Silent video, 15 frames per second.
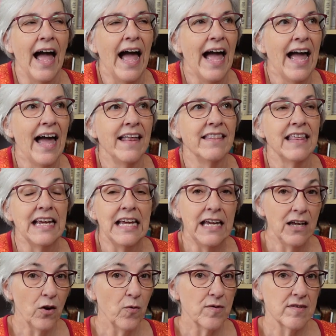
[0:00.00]
And the
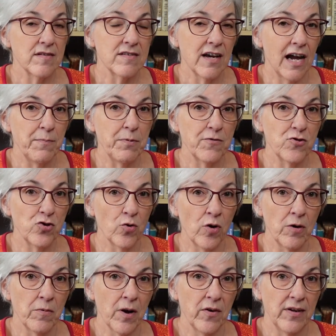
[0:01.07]
heel was a type of
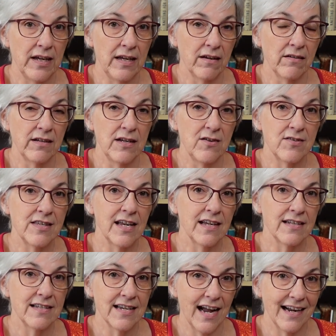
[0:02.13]
short row heel
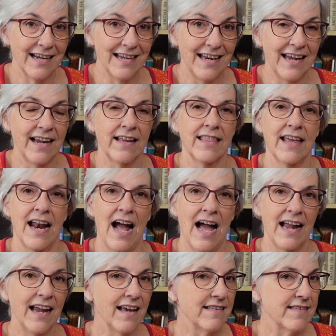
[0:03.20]
using a technique that
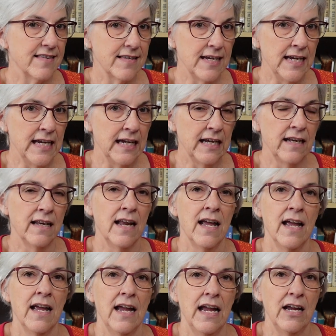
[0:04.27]
I had seen
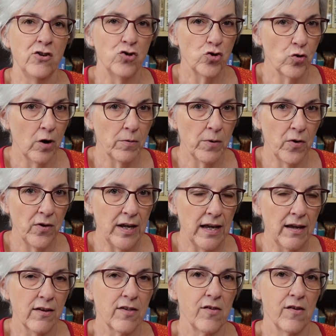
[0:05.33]
in short row
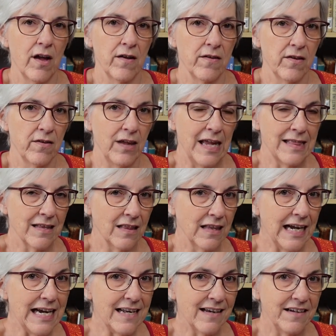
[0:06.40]
heels in the
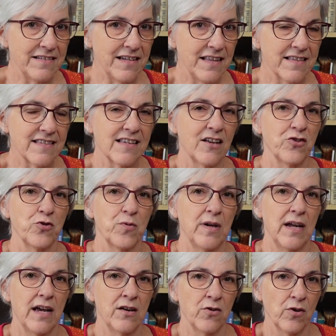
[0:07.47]
late 19th
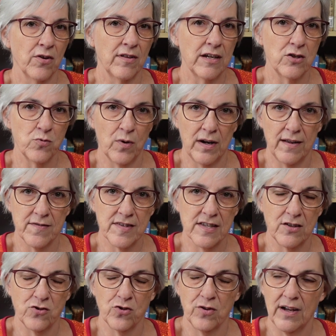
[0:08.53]
century and early 20th
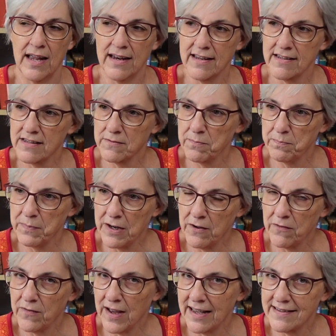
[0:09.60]
century. And it's been
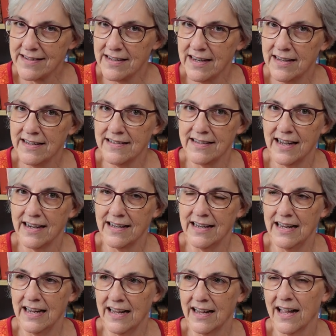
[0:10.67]
a fascinating
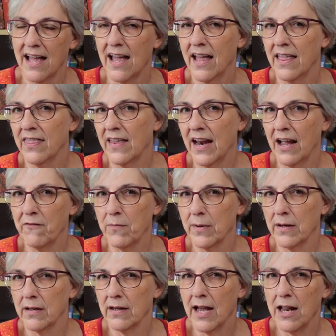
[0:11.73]
technique that I've
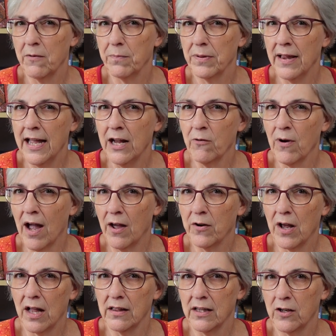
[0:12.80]
been kind of playing
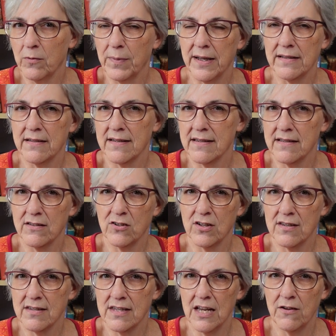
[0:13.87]
around a little bit
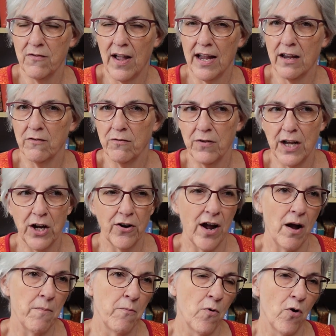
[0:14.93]
to see if I could figure
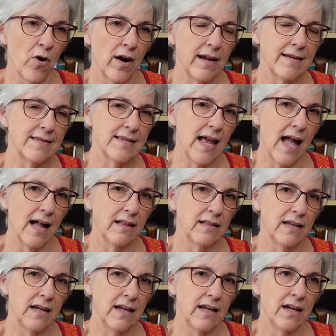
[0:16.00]
out more
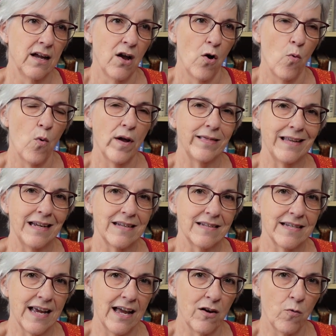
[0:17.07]
exactly what the
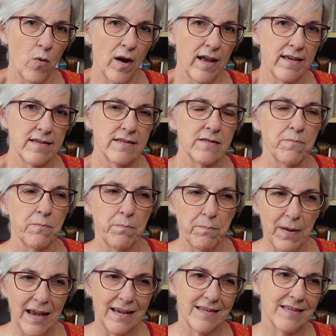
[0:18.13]
intent was
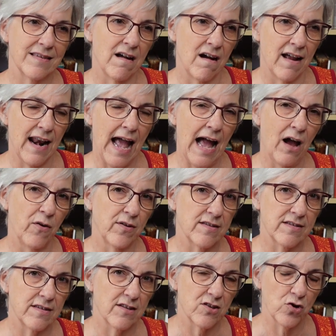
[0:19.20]
based on how
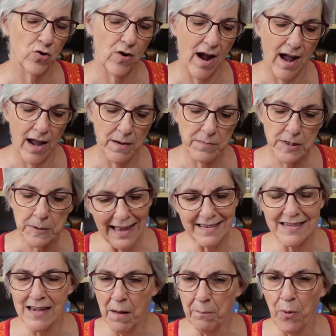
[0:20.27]
it's described.
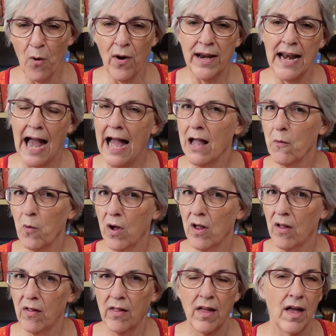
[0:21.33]
At some point, I
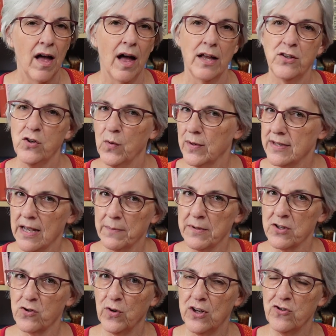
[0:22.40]
will do a
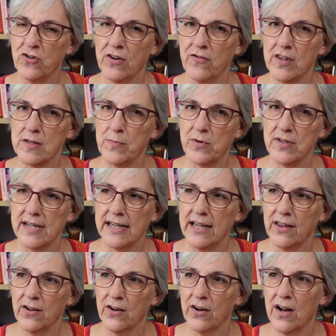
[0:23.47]
demonstration of this
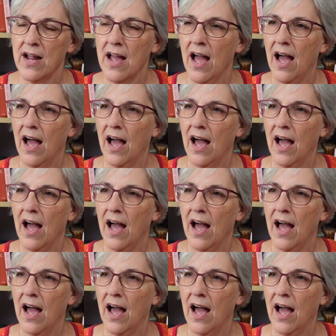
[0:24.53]
particular